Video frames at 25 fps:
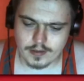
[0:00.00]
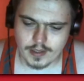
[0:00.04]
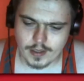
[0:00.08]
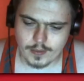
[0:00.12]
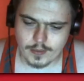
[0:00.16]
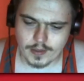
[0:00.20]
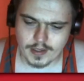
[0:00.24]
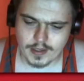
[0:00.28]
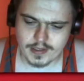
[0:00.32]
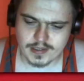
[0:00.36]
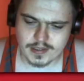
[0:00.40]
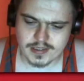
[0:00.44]

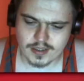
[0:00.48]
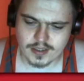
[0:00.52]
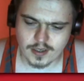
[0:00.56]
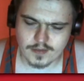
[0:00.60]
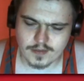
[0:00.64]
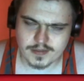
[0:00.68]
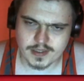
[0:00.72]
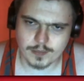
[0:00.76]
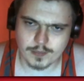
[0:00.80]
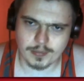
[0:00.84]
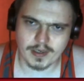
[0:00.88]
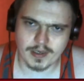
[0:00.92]
are you
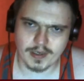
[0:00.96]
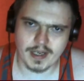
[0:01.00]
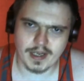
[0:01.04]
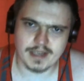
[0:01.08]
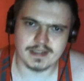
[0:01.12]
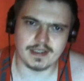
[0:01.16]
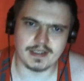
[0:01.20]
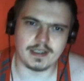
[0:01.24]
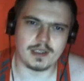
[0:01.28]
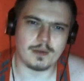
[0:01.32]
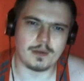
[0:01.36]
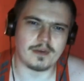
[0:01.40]
sort of
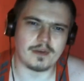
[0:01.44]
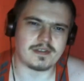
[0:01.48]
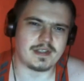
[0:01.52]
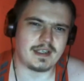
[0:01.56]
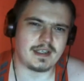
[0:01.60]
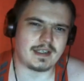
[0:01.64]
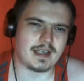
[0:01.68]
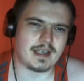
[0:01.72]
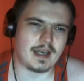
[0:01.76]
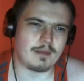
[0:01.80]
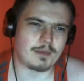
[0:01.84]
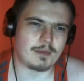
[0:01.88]
surprised that the
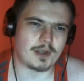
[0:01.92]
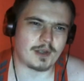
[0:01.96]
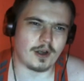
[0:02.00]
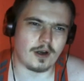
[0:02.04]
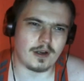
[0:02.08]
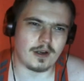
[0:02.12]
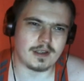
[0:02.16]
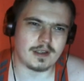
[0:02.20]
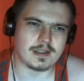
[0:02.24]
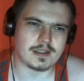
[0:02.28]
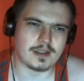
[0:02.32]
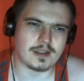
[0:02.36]
UFC came
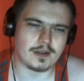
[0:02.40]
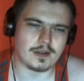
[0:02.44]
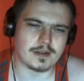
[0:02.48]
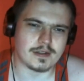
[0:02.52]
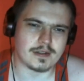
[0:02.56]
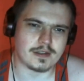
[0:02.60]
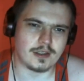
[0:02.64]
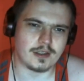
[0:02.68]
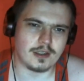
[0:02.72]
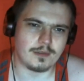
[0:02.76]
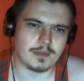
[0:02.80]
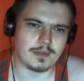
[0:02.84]
calling so
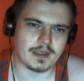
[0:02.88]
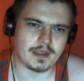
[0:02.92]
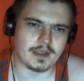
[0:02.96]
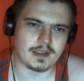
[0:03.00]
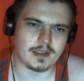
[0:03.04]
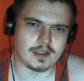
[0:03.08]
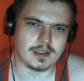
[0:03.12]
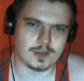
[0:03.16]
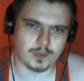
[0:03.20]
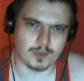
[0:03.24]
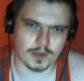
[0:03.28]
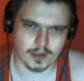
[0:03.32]
soon?
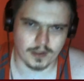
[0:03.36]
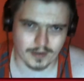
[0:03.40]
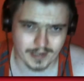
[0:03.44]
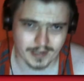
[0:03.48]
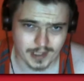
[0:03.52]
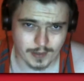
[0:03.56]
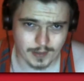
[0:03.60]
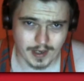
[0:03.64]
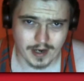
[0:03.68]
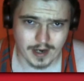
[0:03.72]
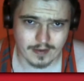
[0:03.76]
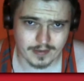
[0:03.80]
Because we know
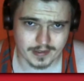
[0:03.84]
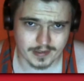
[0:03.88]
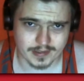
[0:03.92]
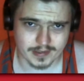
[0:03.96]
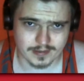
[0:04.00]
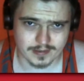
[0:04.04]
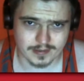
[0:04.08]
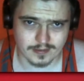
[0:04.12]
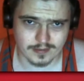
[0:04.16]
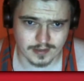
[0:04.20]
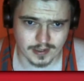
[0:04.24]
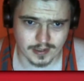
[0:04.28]
that you are
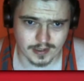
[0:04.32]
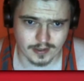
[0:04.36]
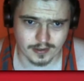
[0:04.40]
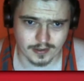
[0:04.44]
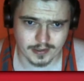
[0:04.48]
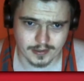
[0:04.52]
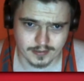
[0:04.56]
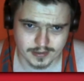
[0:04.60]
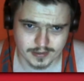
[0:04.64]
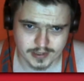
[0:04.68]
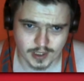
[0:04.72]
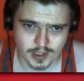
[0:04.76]

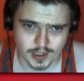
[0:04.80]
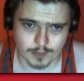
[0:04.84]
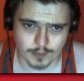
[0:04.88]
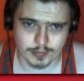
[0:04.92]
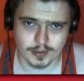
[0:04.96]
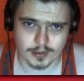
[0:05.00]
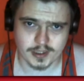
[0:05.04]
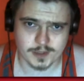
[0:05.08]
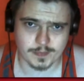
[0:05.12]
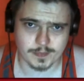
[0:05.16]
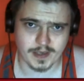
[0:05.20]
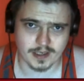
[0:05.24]
you're a top
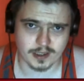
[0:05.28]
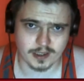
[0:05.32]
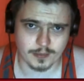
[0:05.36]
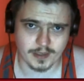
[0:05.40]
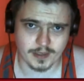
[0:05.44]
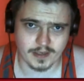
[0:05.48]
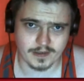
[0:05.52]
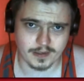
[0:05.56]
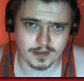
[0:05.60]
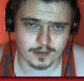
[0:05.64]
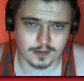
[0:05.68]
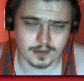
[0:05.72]
prospect
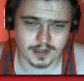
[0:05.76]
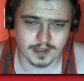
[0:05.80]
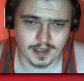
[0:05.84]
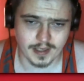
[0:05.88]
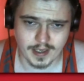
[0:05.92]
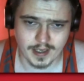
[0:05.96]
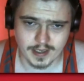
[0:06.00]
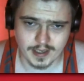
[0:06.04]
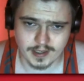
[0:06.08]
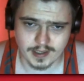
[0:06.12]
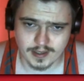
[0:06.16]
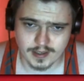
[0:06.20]
coming out of the
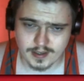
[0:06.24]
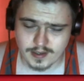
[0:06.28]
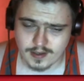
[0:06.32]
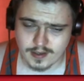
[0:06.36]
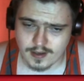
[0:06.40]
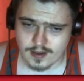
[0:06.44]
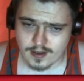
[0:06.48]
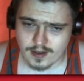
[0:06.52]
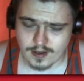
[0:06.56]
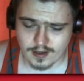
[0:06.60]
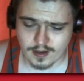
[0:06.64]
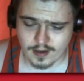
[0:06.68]
UK.
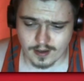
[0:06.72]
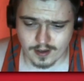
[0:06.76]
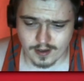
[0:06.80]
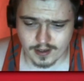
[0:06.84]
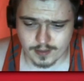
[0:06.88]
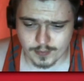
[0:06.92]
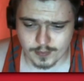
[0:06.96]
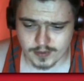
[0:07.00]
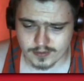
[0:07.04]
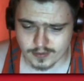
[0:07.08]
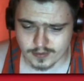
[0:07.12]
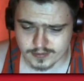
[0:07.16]

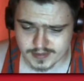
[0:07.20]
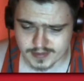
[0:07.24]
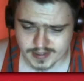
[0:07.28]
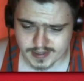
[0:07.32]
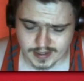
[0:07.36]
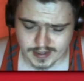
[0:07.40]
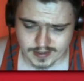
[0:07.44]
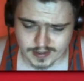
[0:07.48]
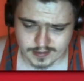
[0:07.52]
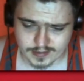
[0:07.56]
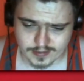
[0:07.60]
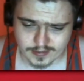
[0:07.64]
You moved on
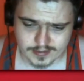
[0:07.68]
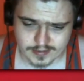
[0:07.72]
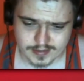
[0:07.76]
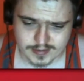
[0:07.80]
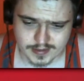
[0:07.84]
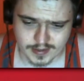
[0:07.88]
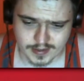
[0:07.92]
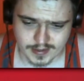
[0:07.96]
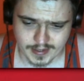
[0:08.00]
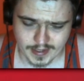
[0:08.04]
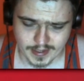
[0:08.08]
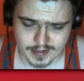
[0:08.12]
to
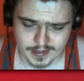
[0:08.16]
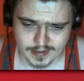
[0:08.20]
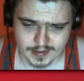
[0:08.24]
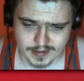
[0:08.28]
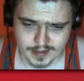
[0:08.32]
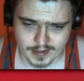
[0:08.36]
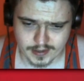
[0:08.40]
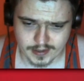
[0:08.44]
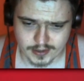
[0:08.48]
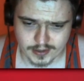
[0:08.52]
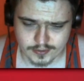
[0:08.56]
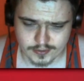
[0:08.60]

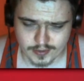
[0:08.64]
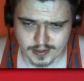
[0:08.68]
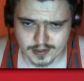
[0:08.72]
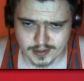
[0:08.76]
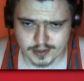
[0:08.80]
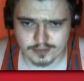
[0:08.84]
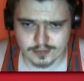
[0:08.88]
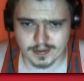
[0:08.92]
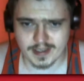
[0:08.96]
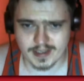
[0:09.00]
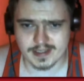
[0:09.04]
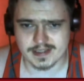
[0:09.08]
Canada now, you trained
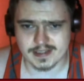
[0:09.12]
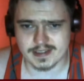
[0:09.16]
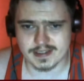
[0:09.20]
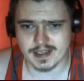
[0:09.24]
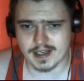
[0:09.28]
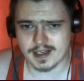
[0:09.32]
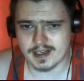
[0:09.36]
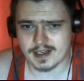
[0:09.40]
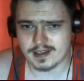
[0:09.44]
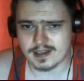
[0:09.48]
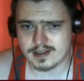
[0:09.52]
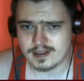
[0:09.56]
at
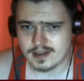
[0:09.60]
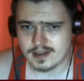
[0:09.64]
TriStar.